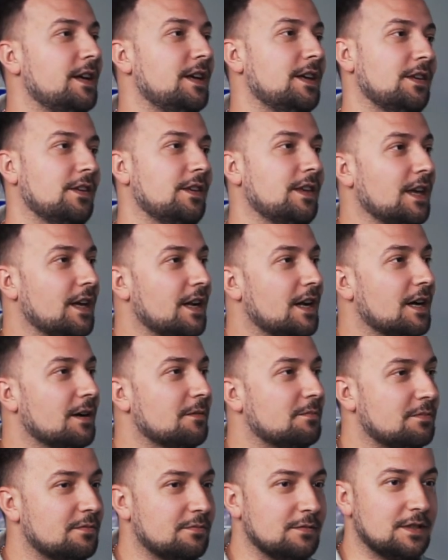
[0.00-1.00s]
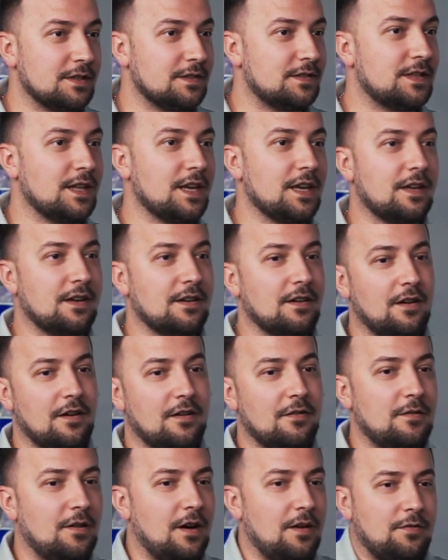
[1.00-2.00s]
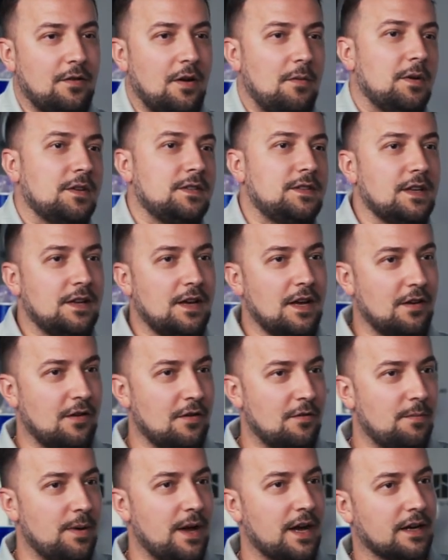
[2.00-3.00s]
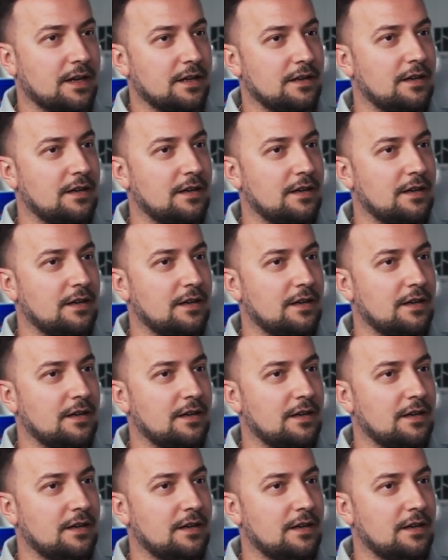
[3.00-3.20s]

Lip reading: You get up with a stick. Oh, I forgot my stick. I go back.